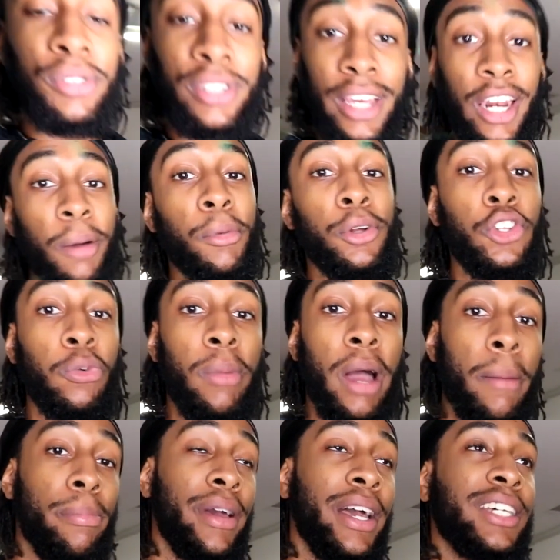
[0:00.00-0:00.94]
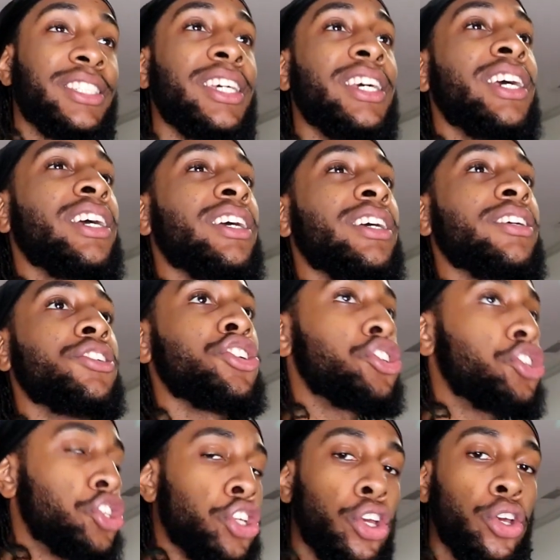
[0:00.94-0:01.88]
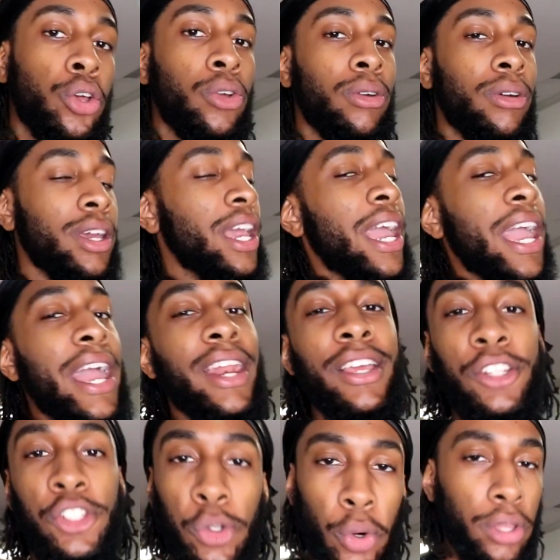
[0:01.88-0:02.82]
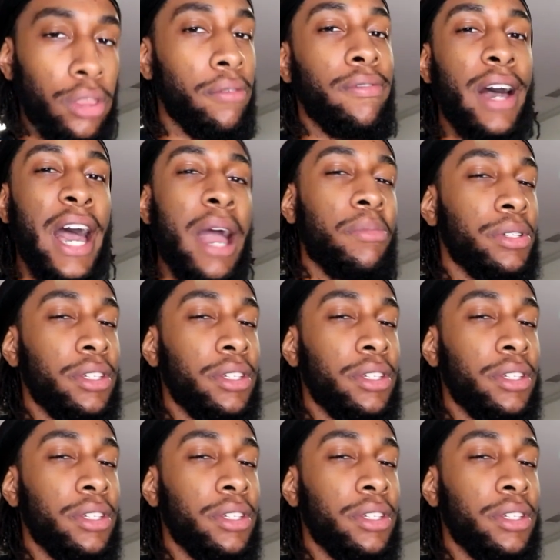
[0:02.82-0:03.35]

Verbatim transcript: I'm saying? I'm gonna do my best. Just chill and enjoy the vibe.